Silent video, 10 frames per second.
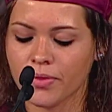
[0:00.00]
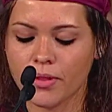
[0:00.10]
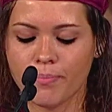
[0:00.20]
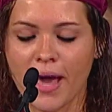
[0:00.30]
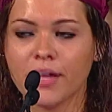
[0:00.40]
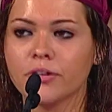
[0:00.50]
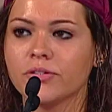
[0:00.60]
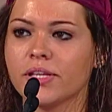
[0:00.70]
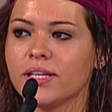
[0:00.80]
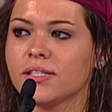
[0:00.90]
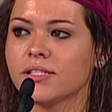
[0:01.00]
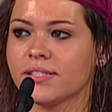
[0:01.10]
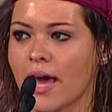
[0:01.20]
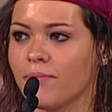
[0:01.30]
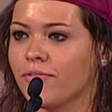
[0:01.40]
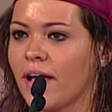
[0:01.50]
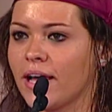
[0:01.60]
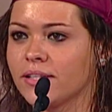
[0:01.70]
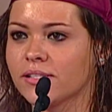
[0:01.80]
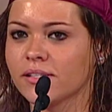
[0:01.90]
"The bad news is time
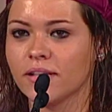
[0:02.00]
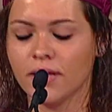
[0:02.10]
flies.